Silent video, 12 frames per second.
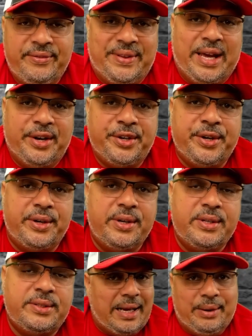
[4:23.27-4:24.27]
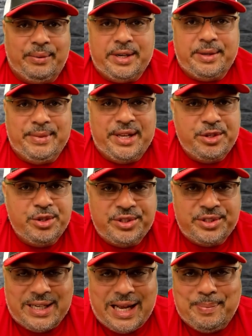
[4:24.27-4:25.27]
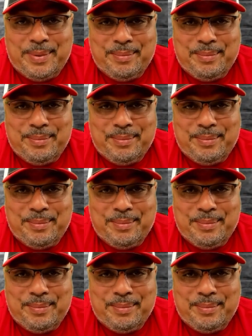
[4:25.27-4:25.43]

If that occurs, I recommend you stop